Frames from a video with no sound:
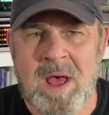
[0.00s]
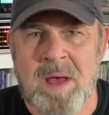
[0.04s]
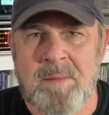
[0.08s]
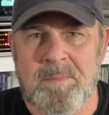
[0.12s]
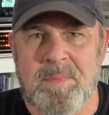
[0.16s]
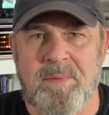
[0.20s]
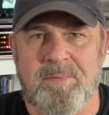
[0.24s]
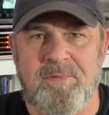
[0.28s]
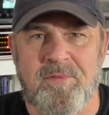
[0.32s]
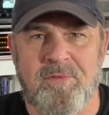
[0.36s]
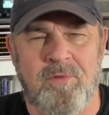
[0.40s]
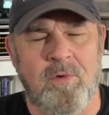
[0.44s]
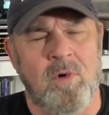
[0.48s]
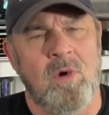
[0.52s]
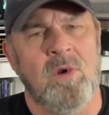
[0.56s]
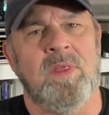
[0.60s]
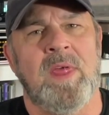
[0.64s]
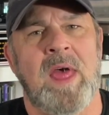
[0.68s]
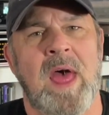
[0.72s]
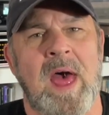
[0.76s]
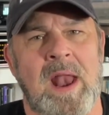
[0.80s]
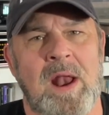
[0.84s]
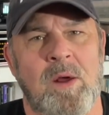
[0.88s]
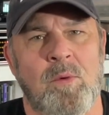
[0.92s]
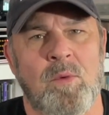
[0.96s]
But before
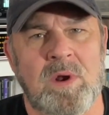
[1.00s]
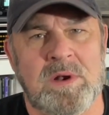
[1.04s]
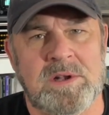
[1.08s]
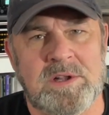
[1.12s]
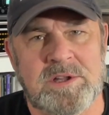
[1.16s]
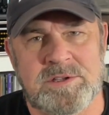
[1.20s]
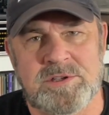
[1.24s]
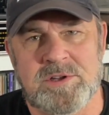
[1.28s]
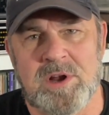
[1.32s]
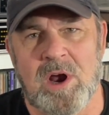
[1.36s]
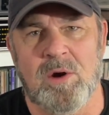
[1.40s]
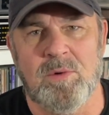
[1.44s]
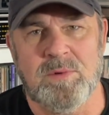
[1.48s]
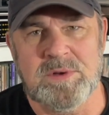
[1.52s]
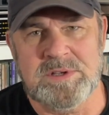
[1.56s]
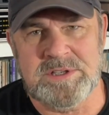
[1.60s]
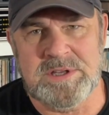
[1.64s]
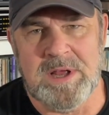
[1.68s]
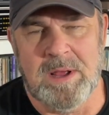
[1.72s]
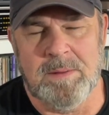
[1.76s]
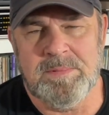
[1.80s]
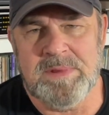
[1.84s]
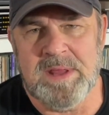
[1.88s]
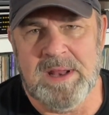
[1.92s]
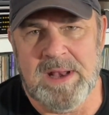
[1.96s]
that, I wanted to start with
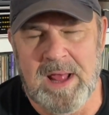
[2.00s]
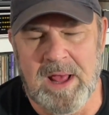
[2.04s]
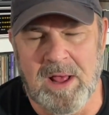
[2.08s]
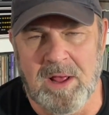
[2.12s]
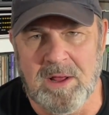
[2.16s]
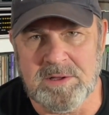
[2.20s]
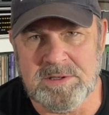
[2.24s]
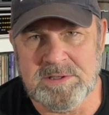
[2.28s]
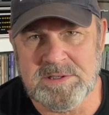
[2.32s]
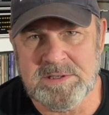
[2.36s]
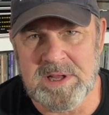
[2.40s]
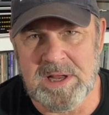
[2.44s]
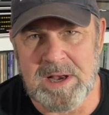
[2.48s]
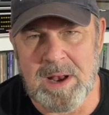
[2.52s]
something else.